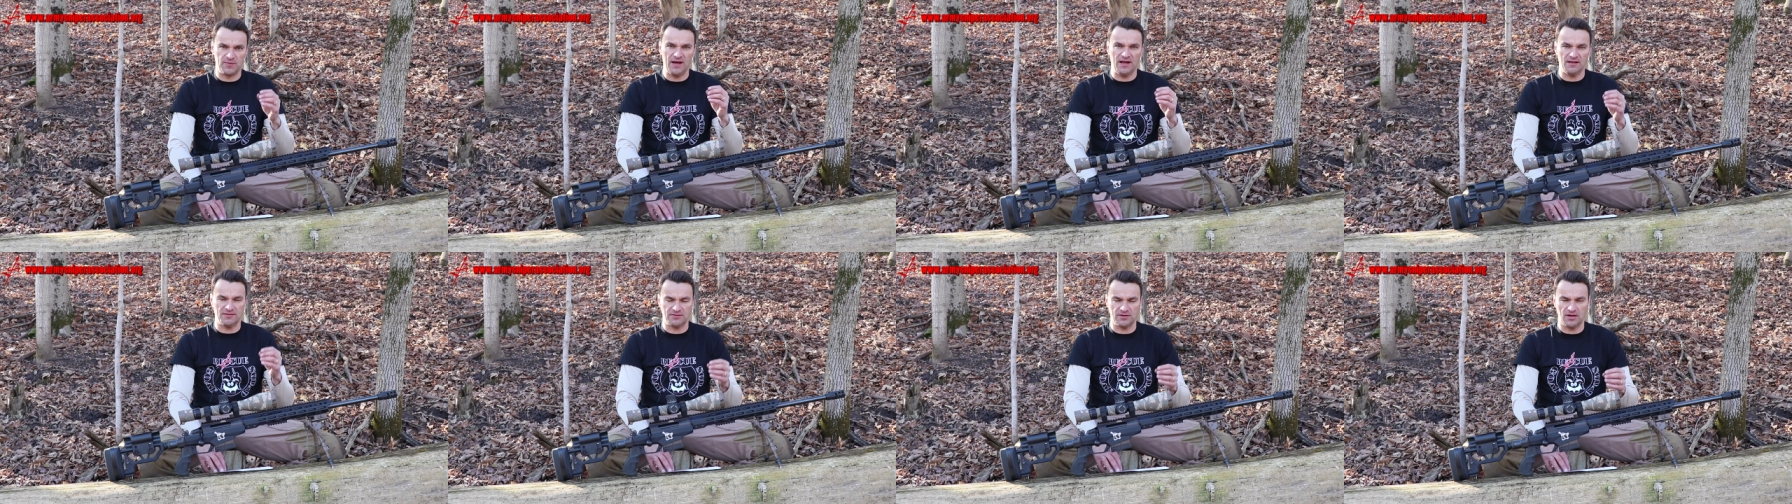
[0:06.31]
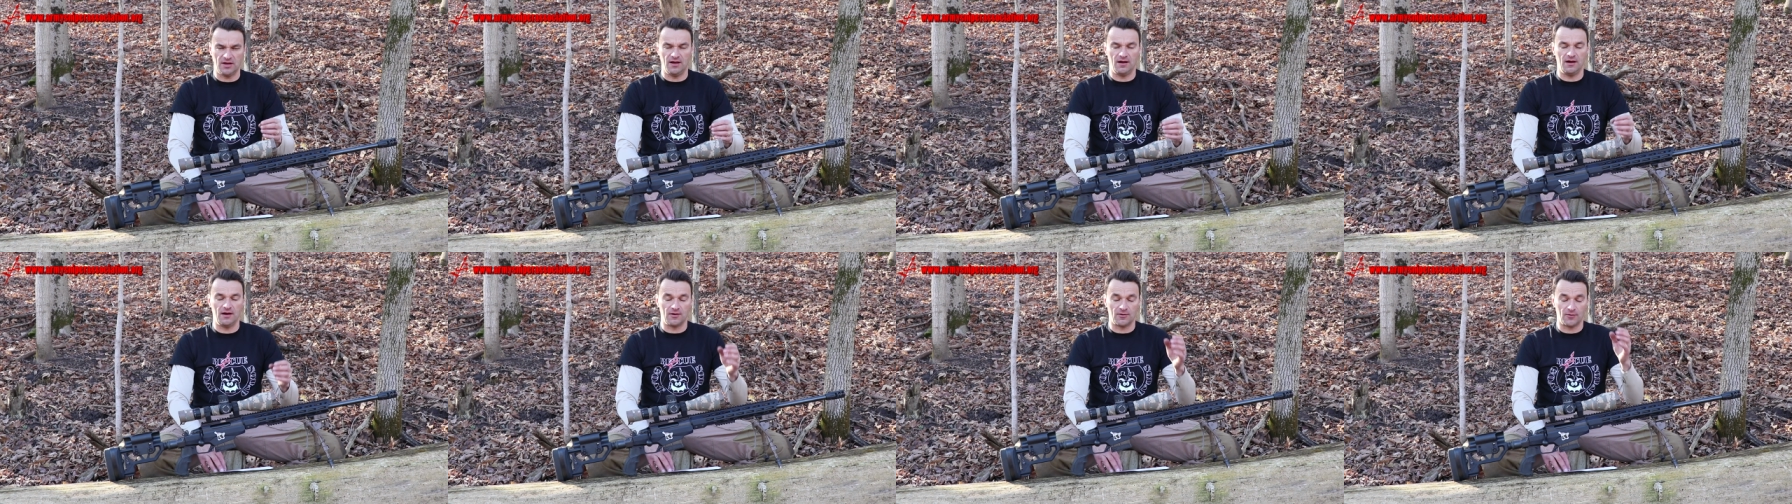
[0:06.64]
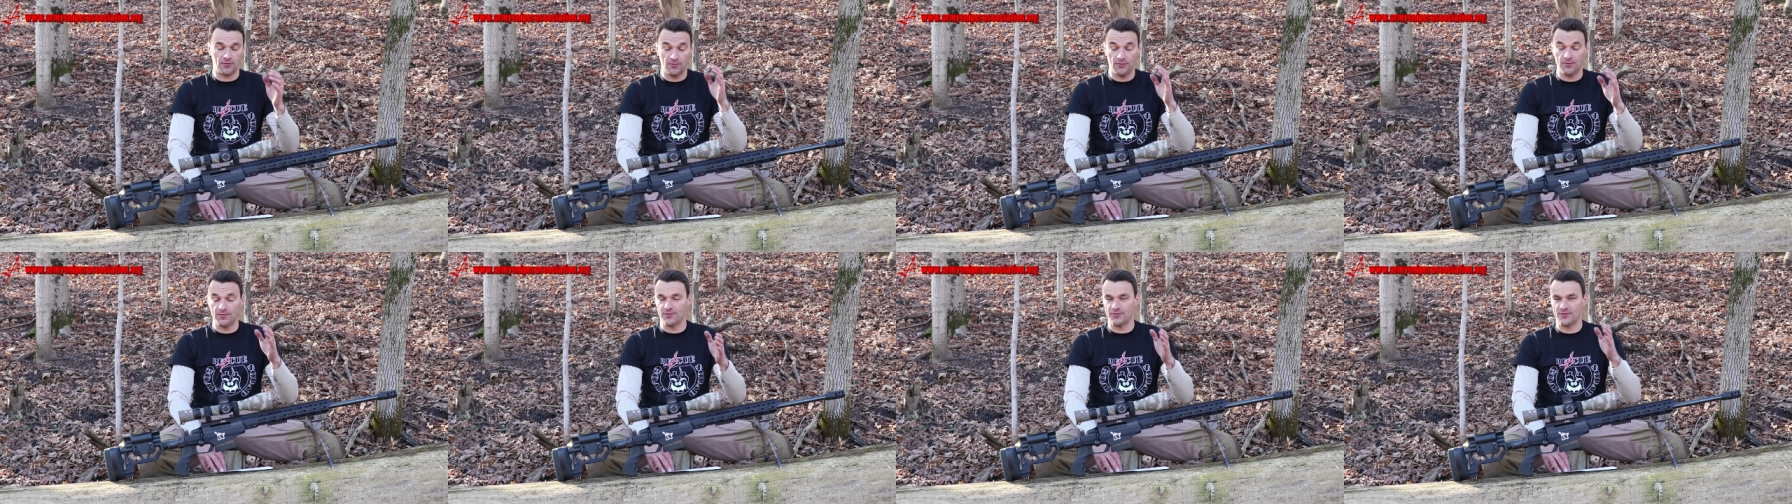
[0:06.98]
But uh,
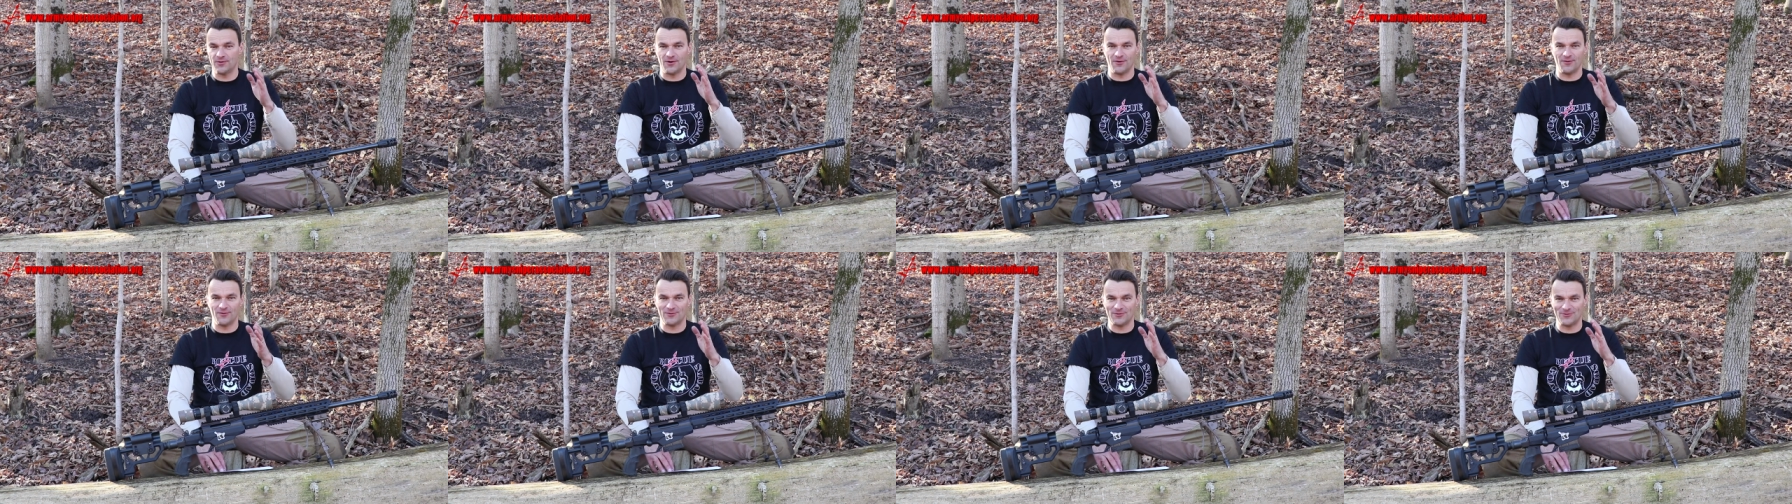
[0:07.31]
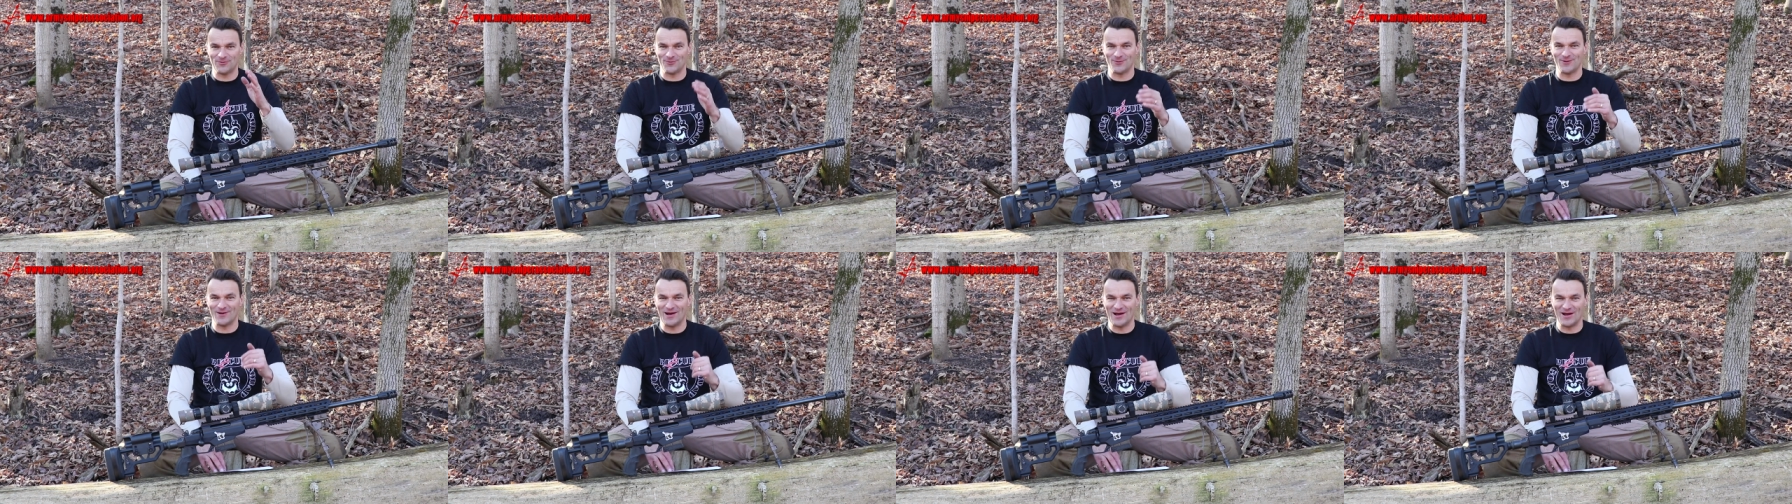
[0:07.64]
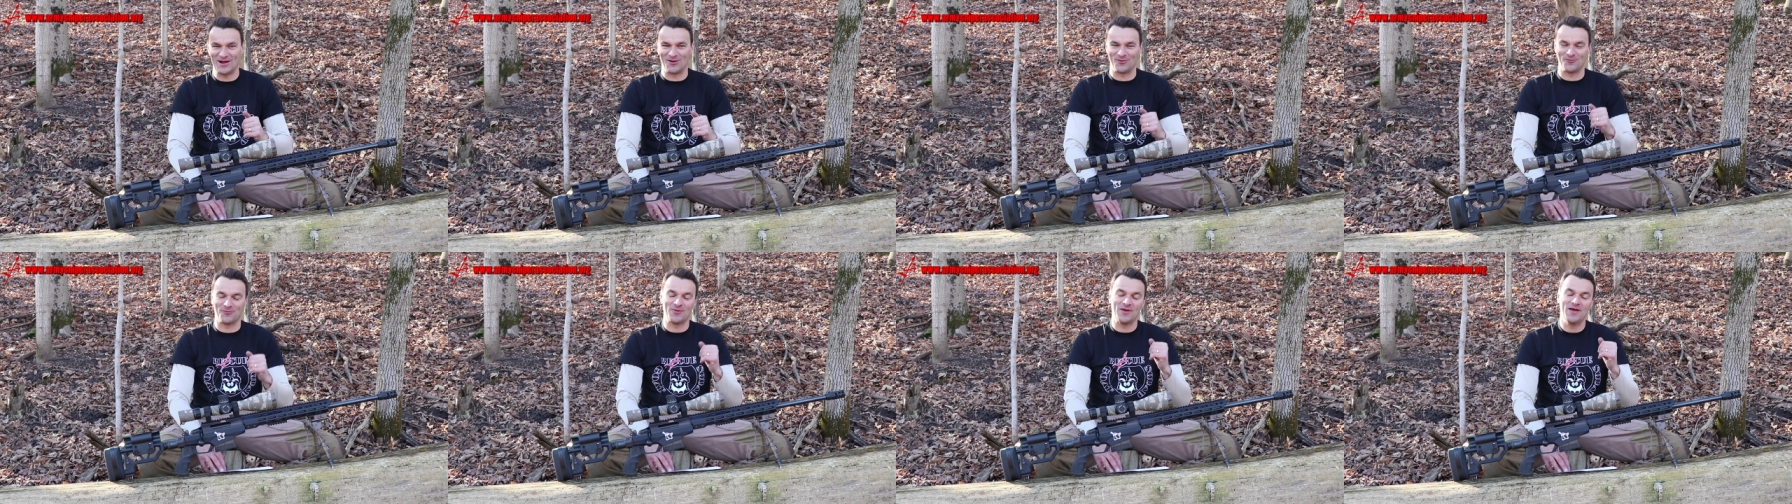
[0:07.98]
who you going to
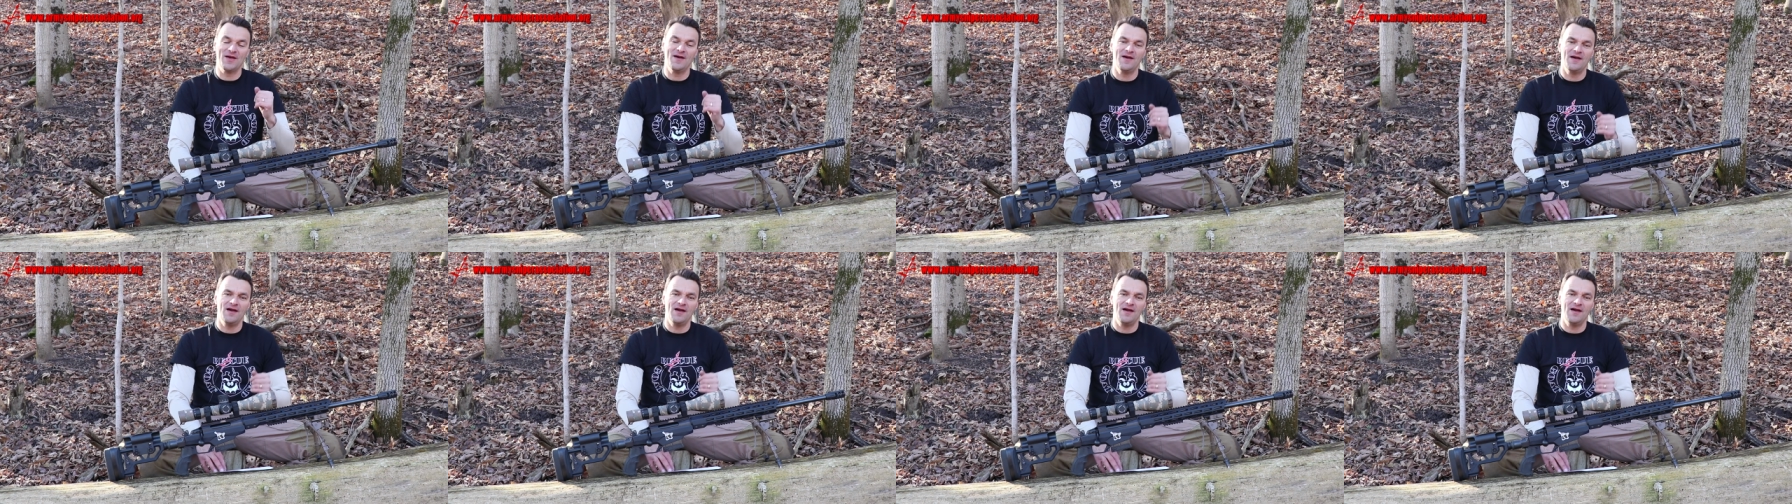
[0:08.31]
help?